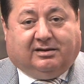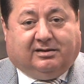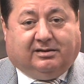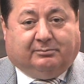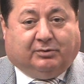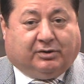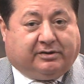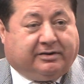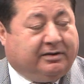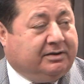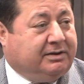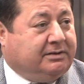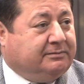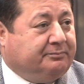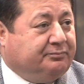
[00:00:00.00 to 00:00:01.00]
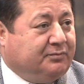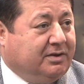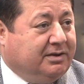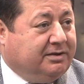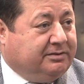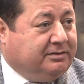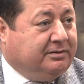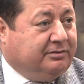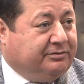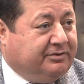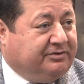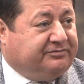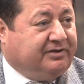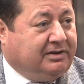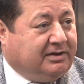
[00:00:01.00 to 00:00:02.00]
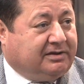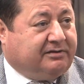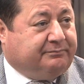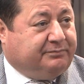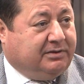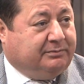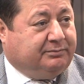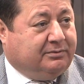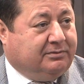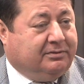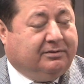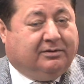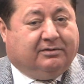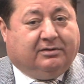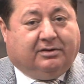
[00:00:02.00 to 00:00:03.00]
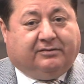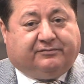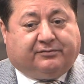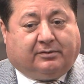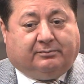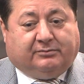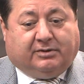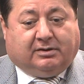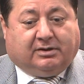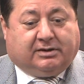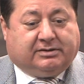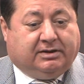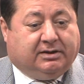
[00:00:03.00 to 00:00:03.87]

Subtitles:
Montreal, you know, there is a lot of people from the